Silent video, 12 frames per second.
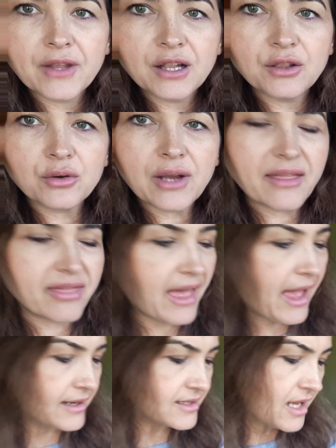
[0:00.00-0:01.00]
Look at
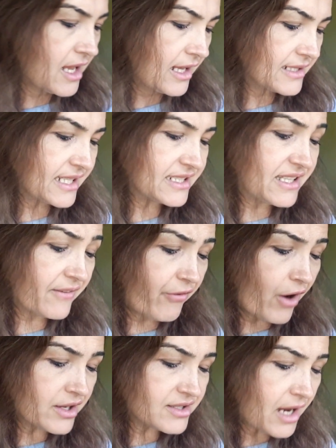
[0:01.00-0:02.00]
that. It says,
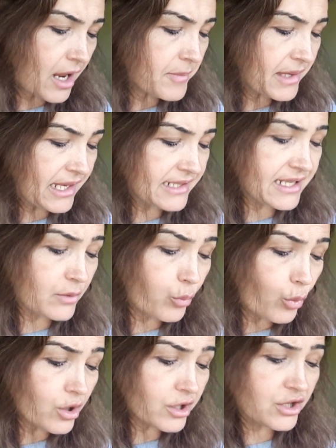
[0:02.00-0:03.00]
divine timing is at
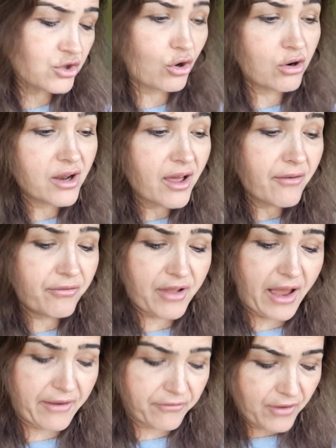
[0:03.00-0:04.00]
work in your love
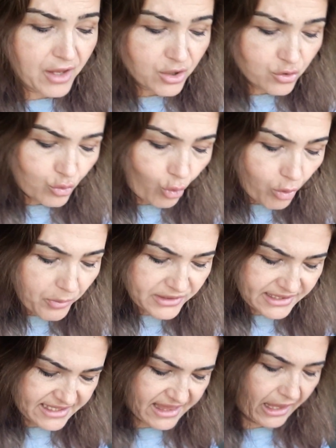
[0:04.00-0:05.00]
life. You're
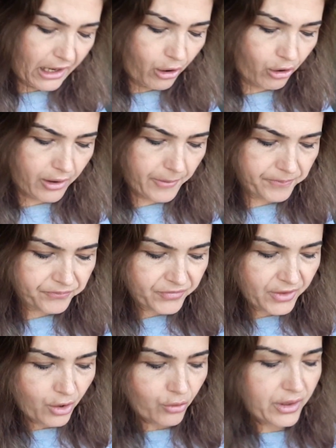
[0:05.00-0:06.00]
almost there.
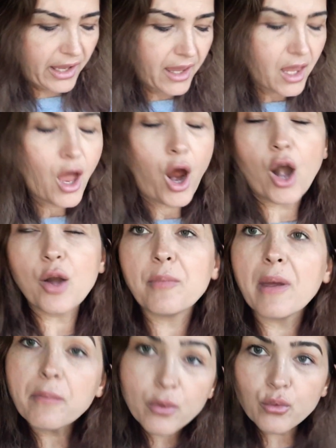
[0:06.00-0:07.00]
Okay? I
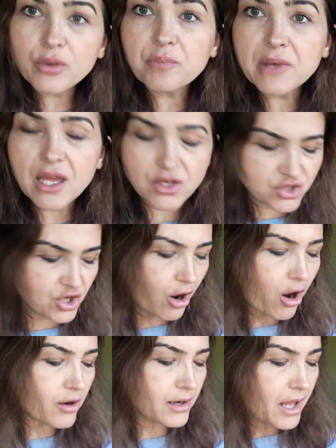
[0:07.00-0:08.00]
remember with me and
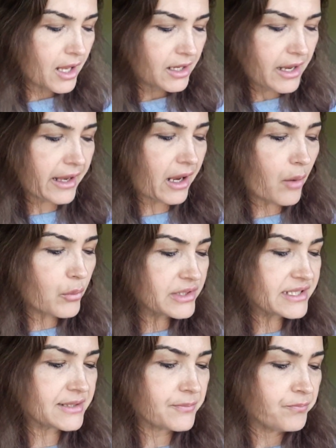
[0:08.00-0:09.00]
John, like I
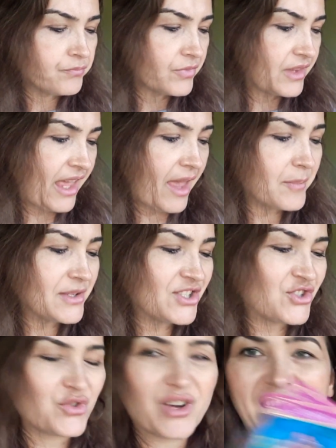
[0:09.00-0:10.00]
was
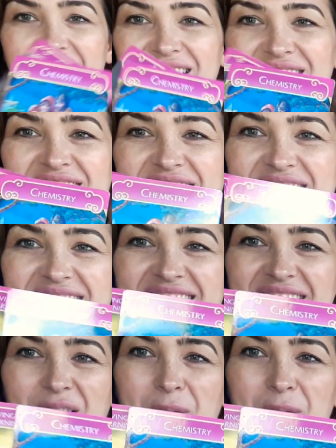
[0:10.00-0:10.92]
chemistry. Look,